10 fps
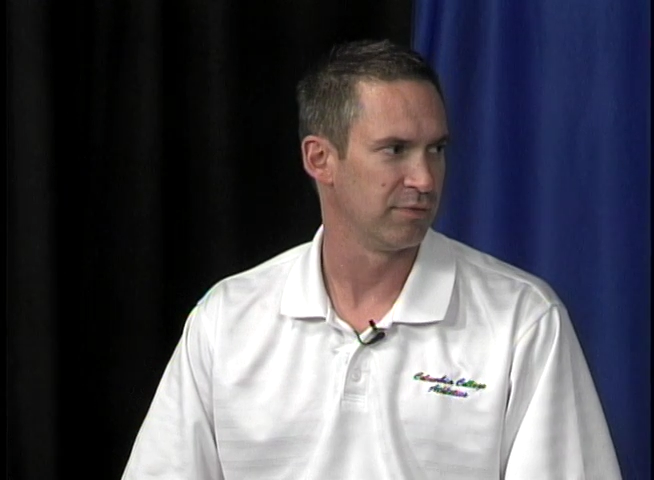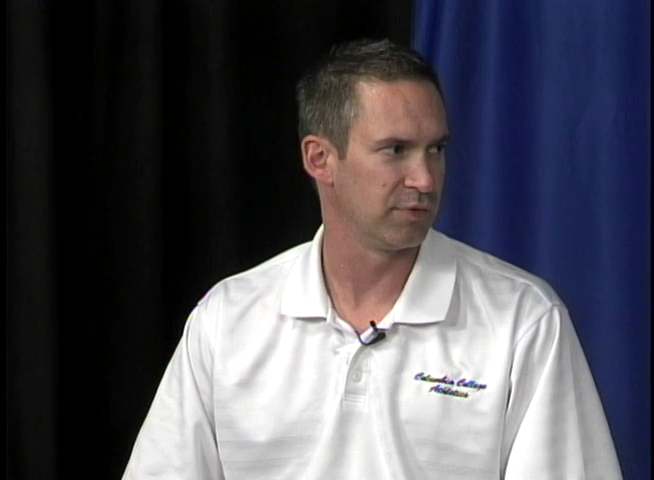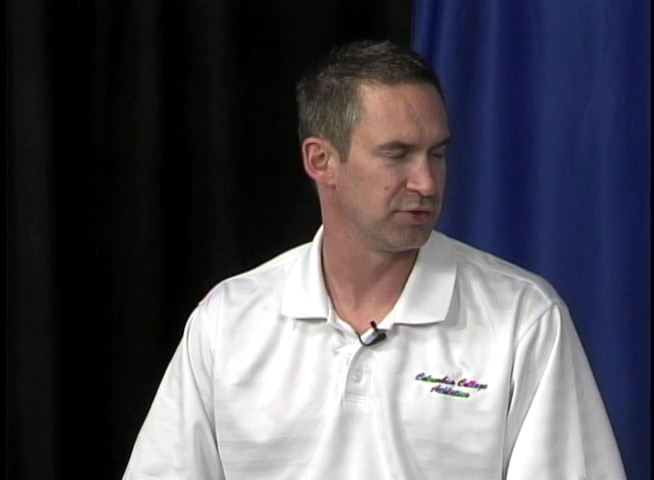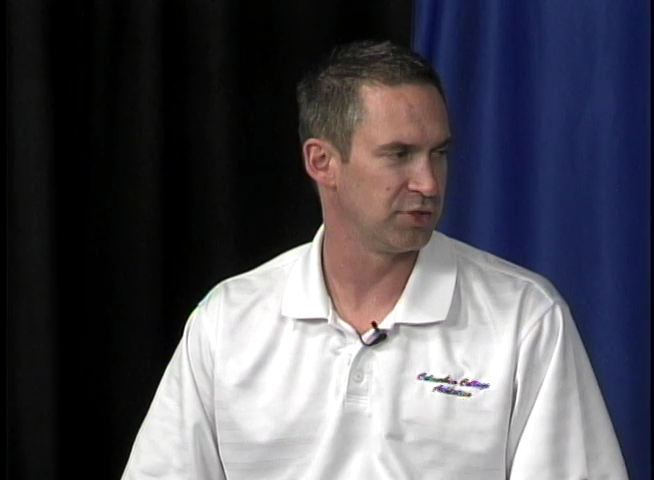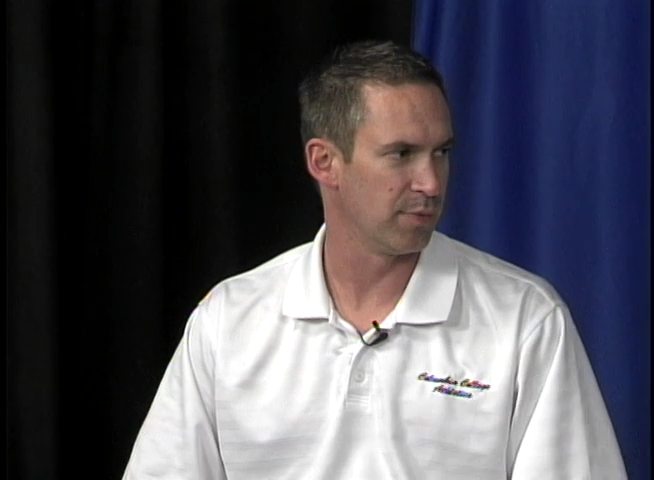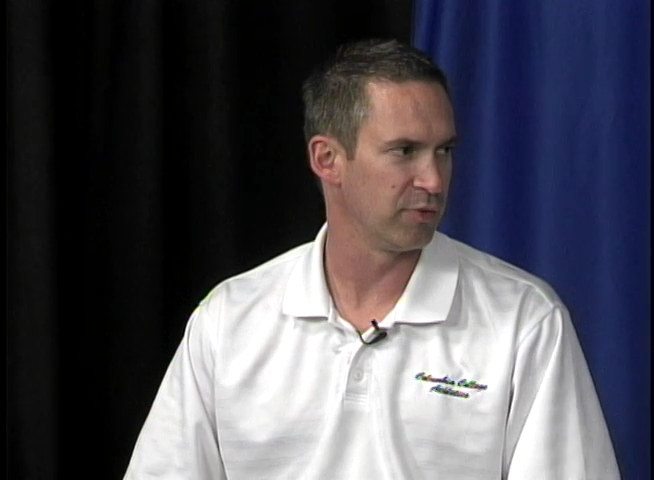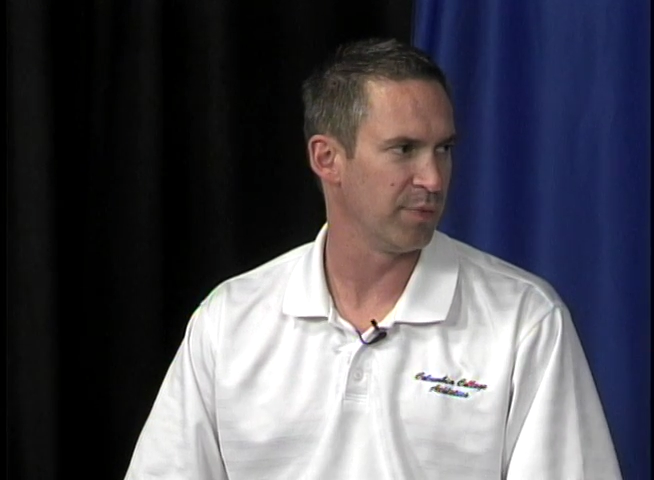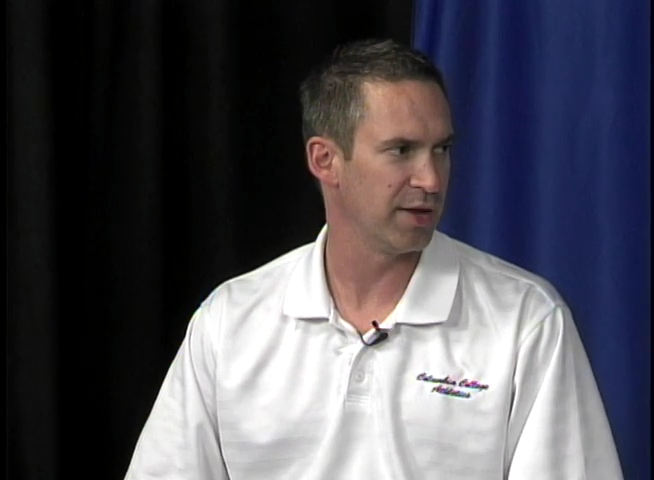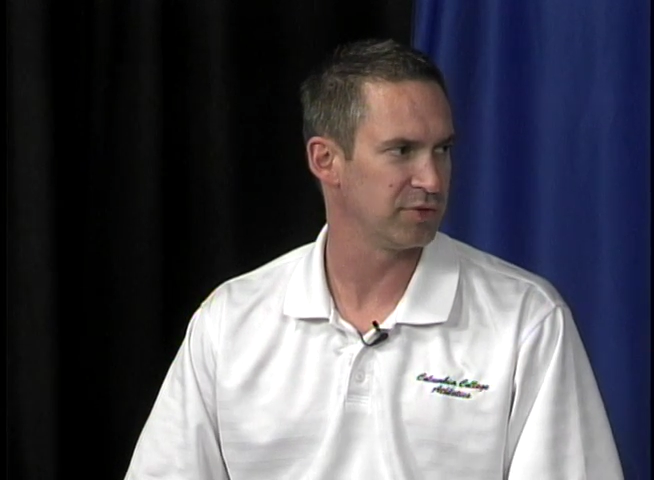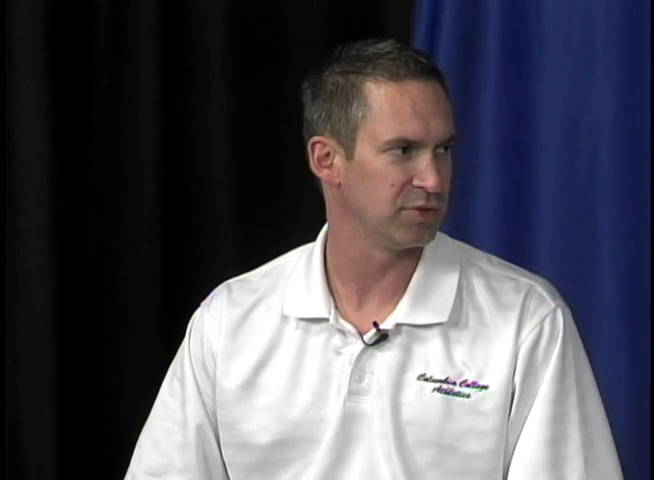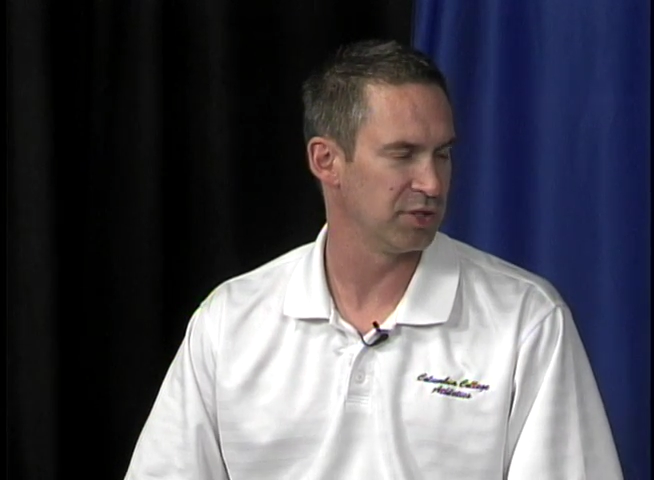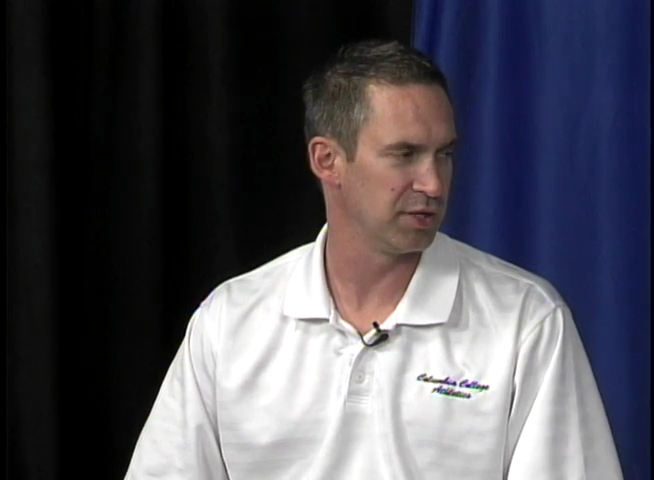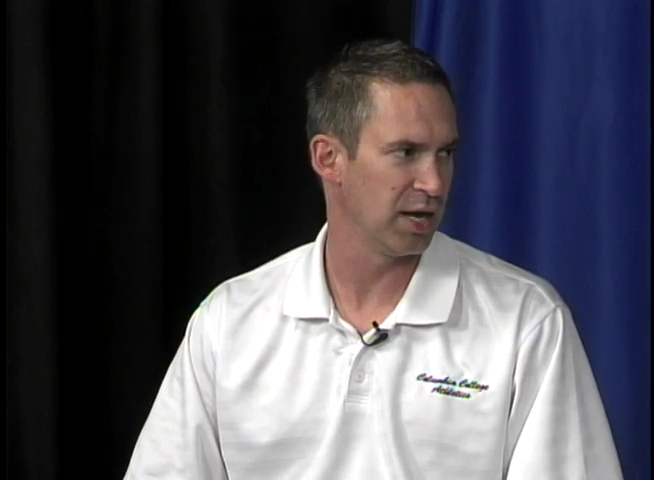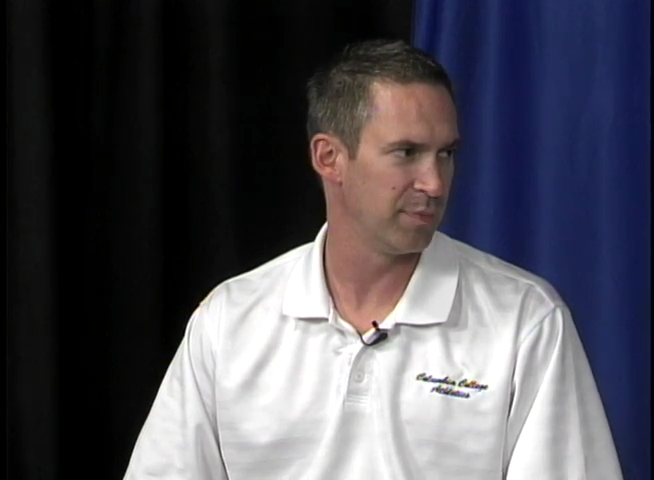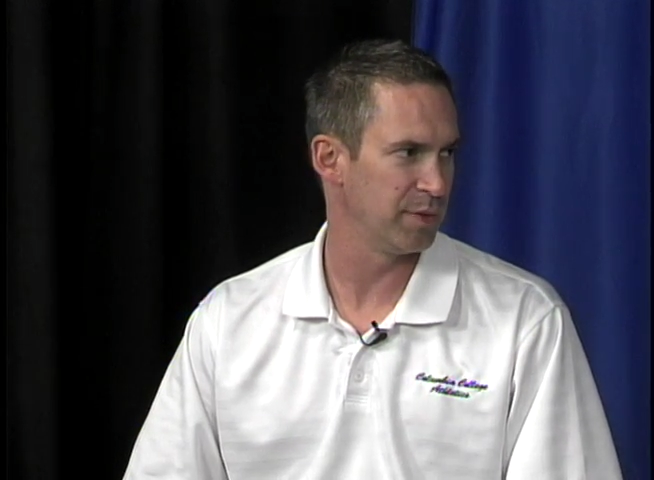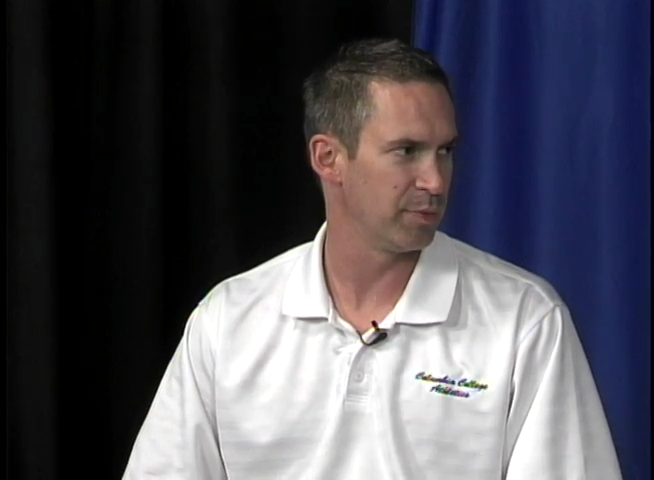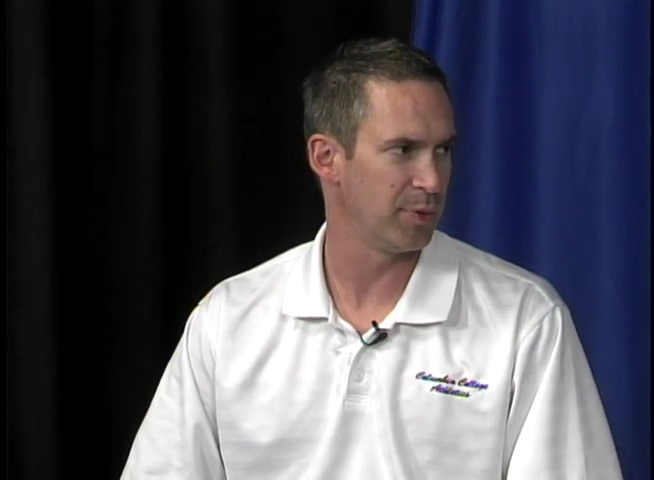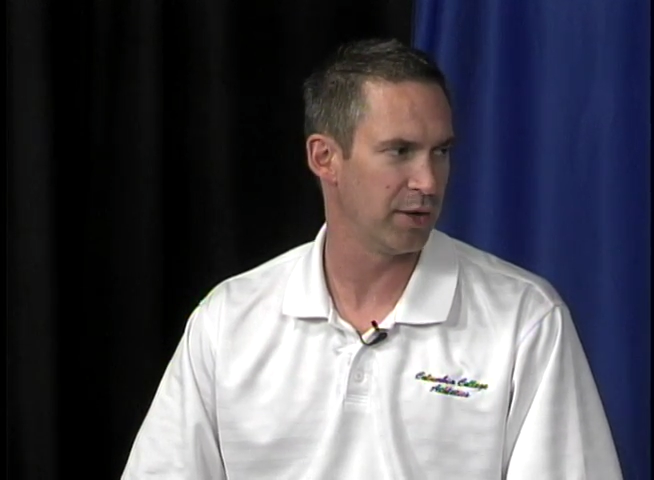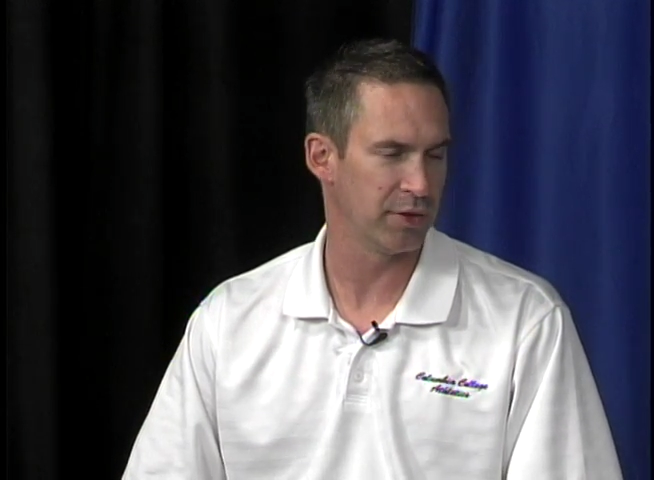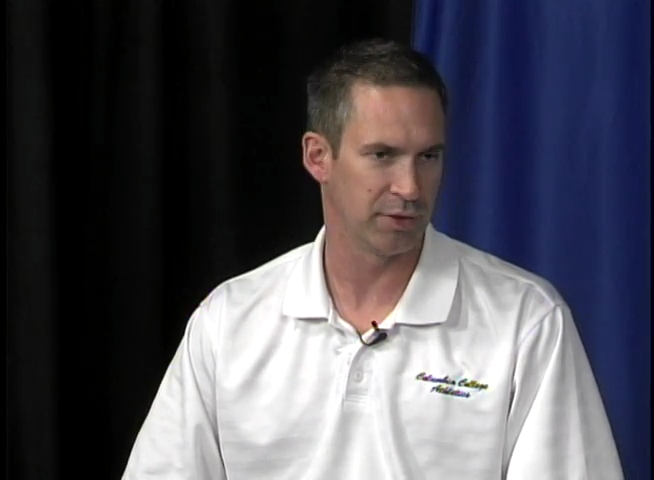versus number of matches, and you got to be prepared